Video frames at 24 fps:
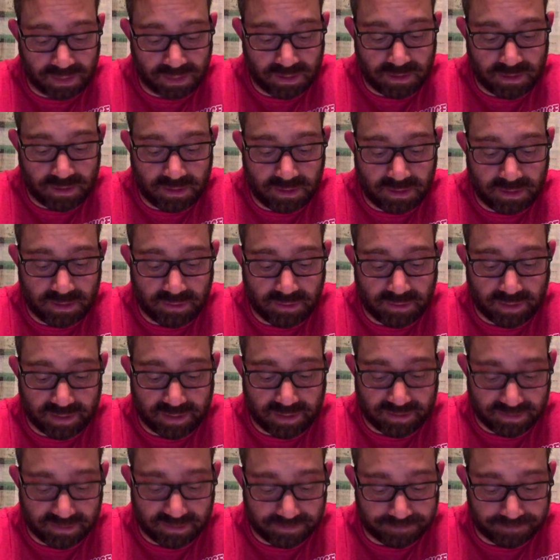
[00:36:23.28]
He
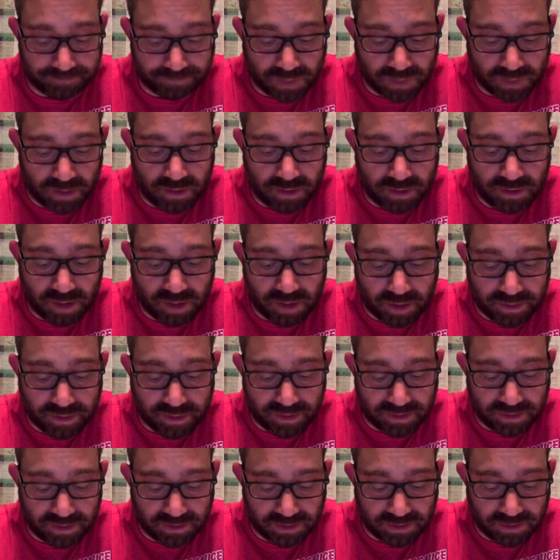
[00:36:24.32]
writes,
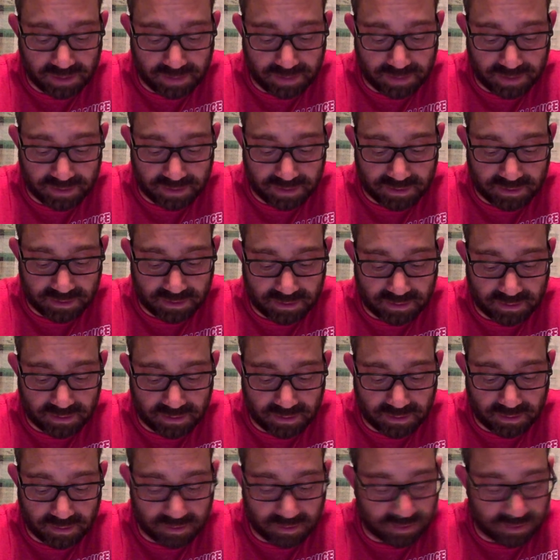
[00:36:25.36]
nothing limits
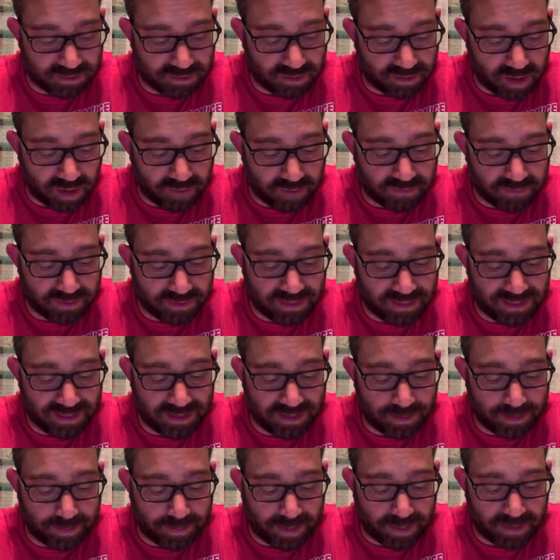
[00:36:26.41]
the sovereign
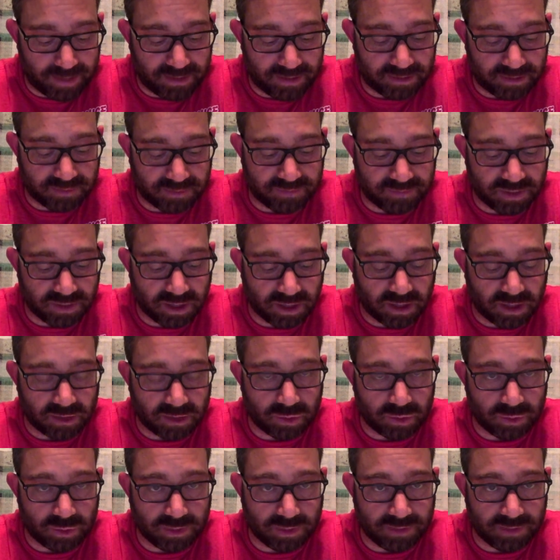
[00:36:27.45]
independence of God
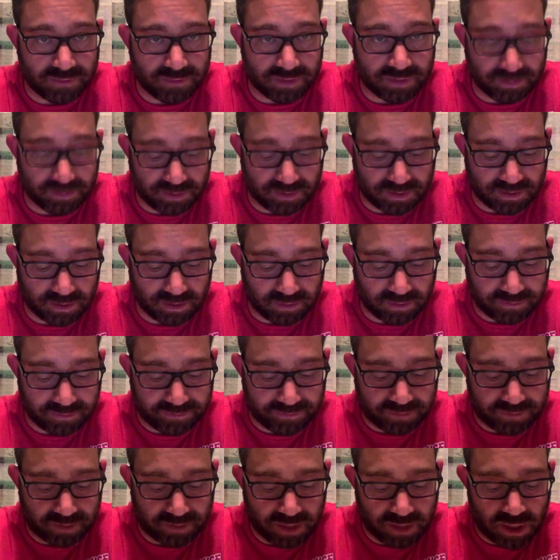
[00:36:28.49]
who gives
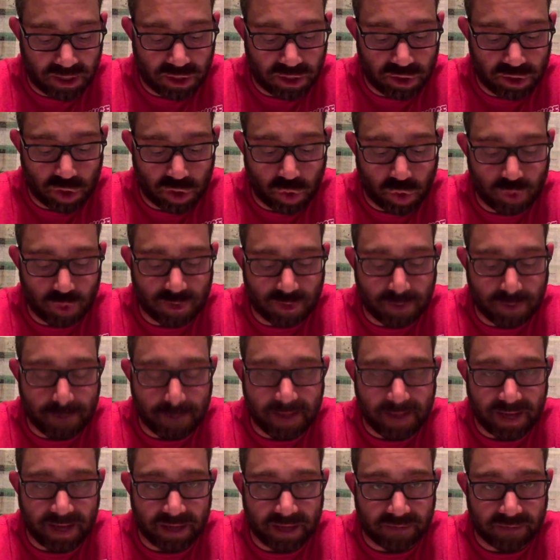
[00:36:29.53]
himself. No
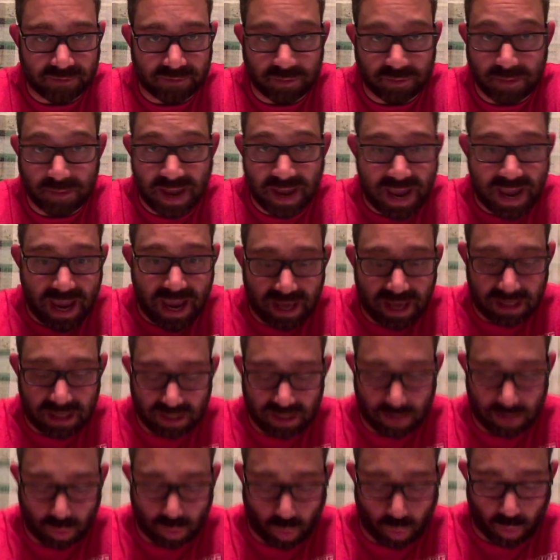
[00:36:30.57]
demand from
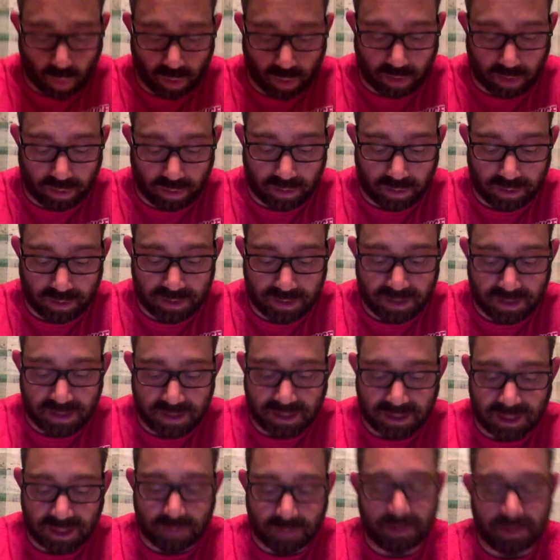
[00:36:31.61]
any order
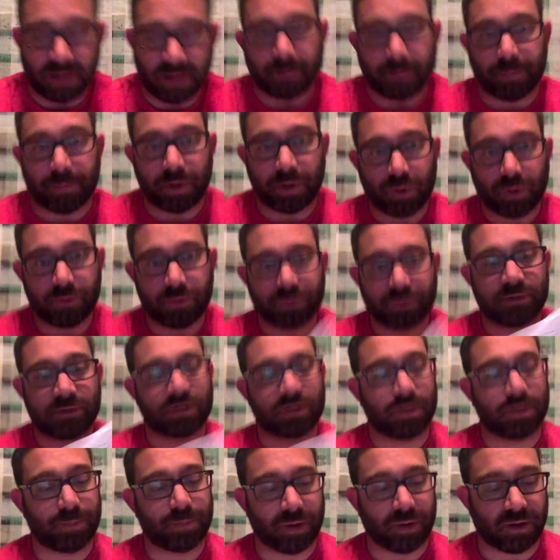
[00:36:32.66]
can be imposed
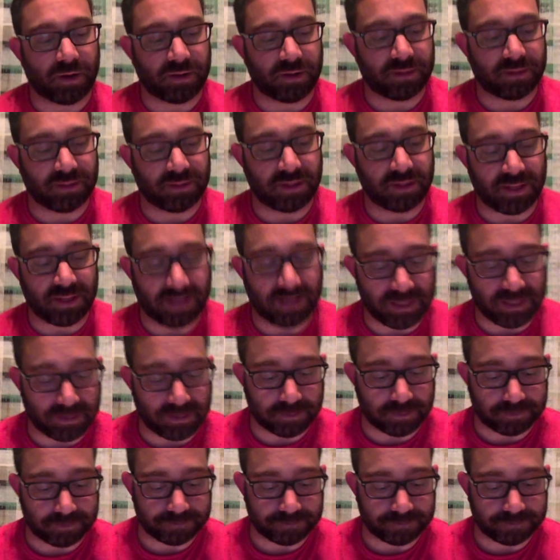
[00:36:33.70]
upon him.